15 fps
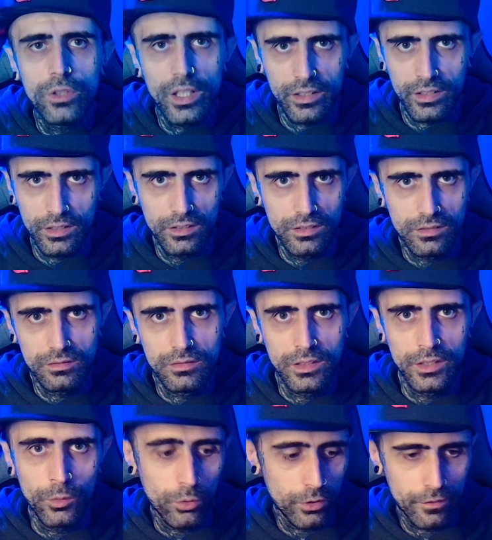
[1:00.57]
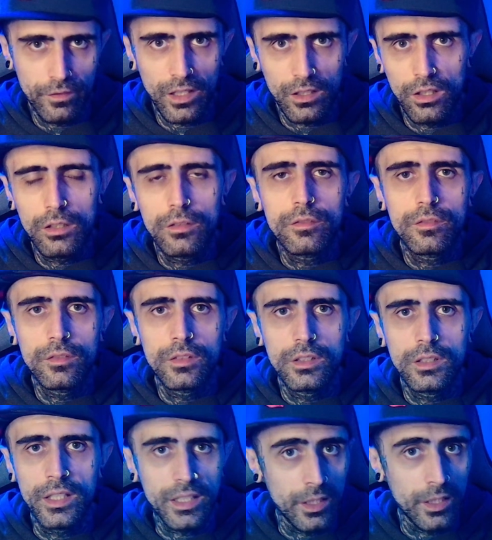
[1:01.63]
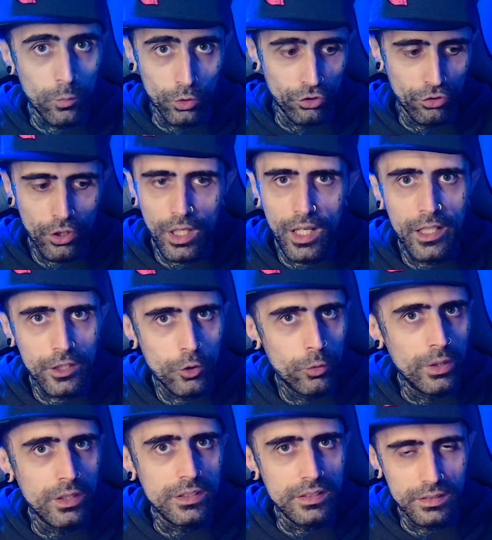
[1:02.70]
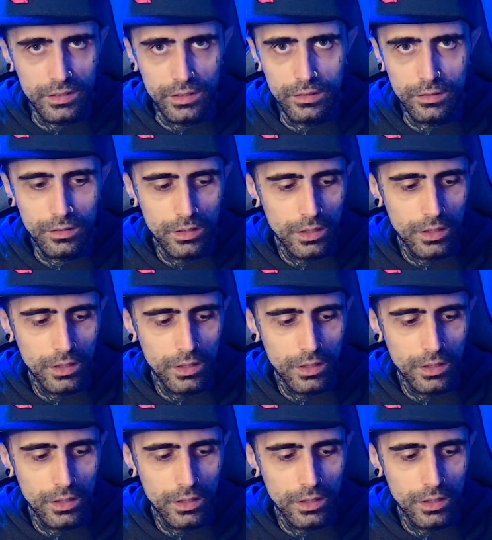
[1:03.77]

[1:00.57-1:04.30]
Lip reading: at it and it would have fell off. Like, it was not adequately sealed.